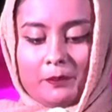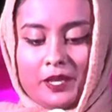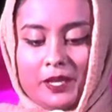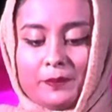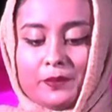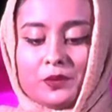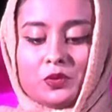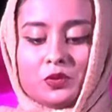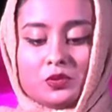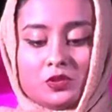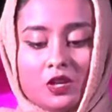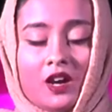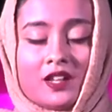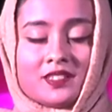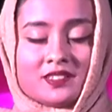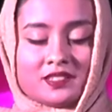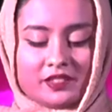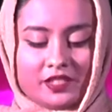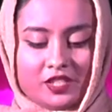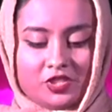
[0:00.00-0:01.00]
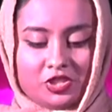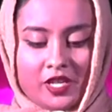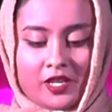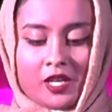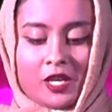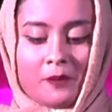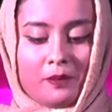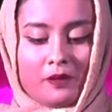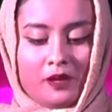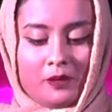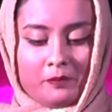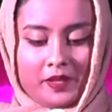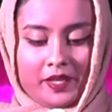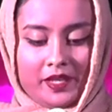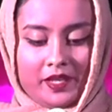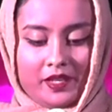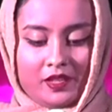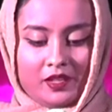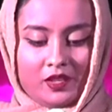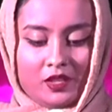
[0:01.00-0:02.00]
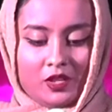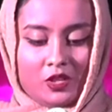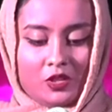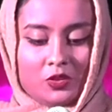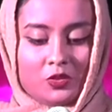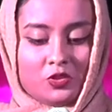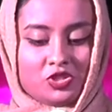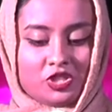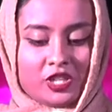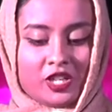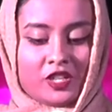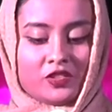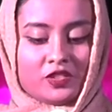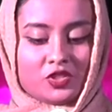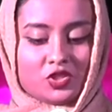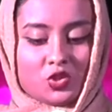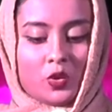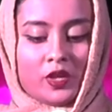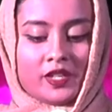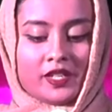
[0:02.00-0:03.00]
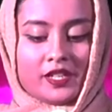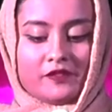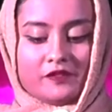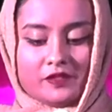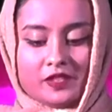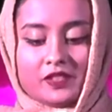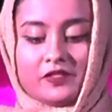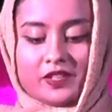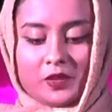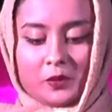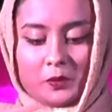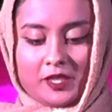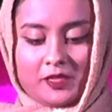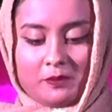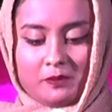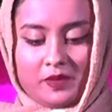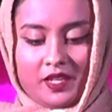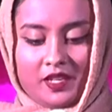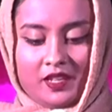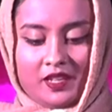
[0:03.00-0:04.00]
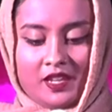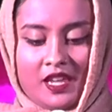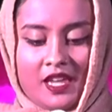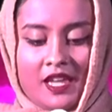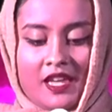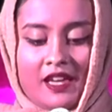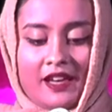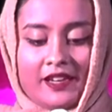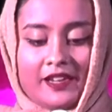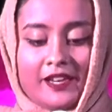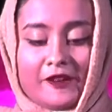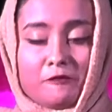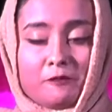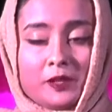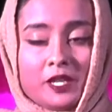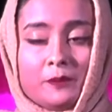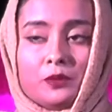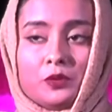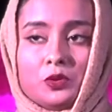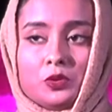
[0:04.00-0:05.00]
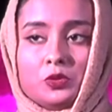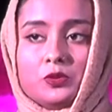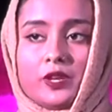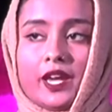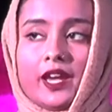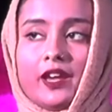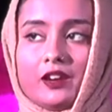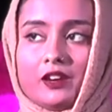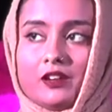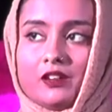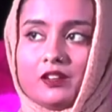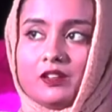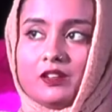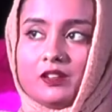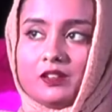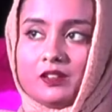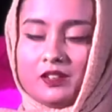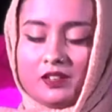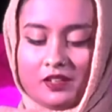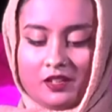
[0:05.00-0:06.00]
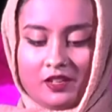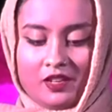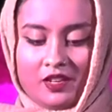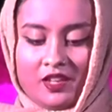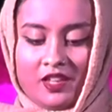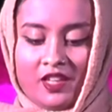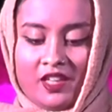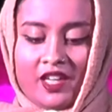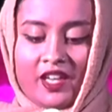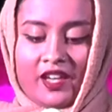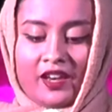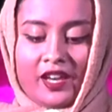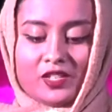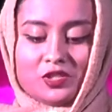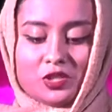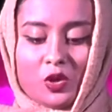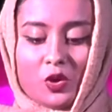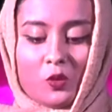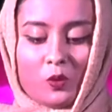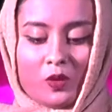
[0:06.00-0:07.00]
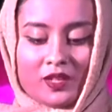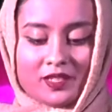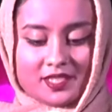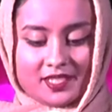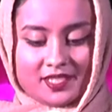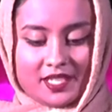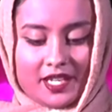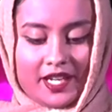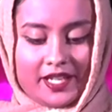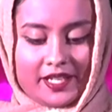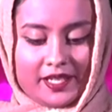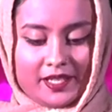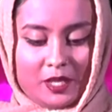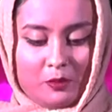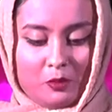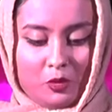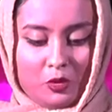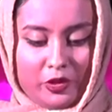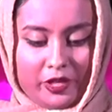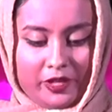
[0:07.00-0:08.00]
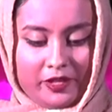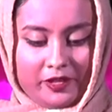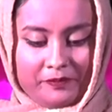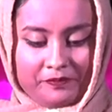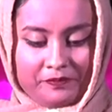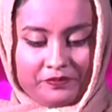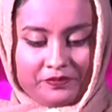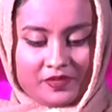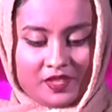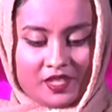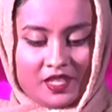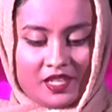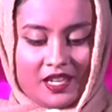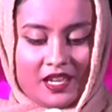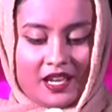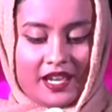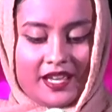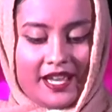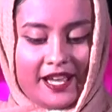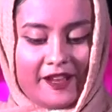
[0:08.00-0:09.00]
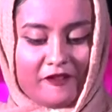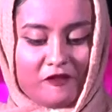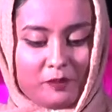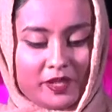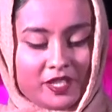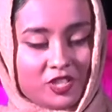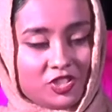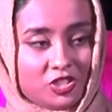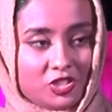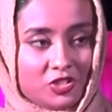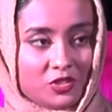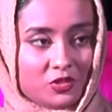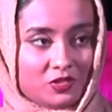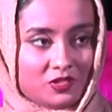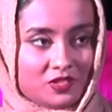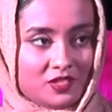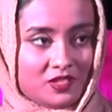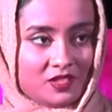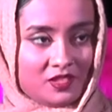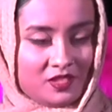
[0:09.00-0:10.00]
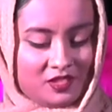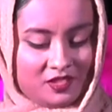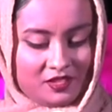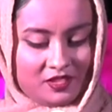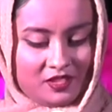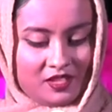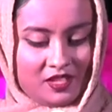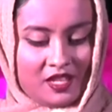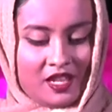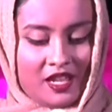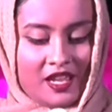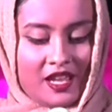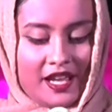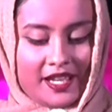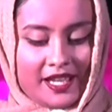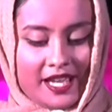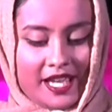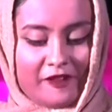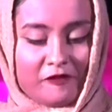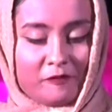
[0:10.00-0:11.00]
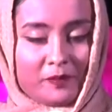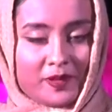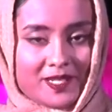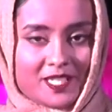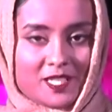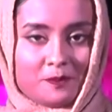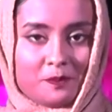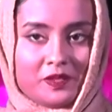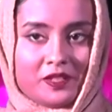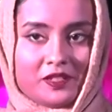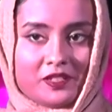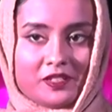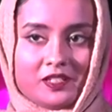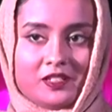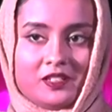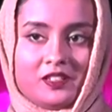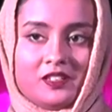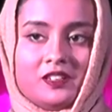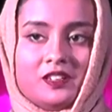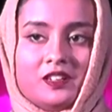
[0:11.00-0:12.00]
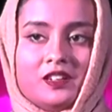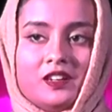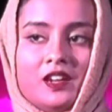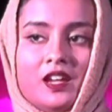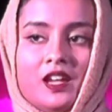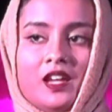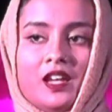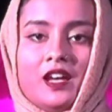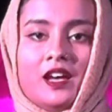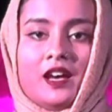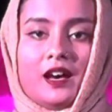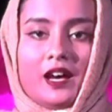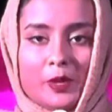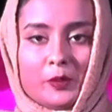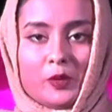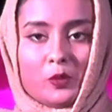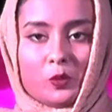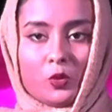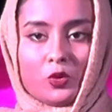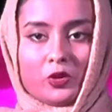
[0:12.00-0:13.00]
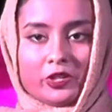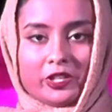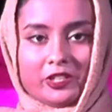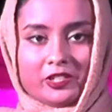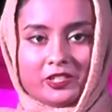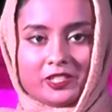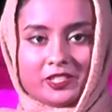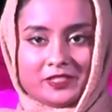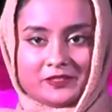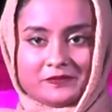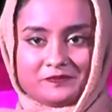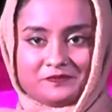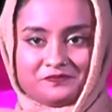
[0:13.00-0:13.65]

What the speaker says: People who constantly check up on me, who share the joy of living with me. I have people who care, and I don't want to die anymore. I have my shield. I have my spear. I'm a warrior.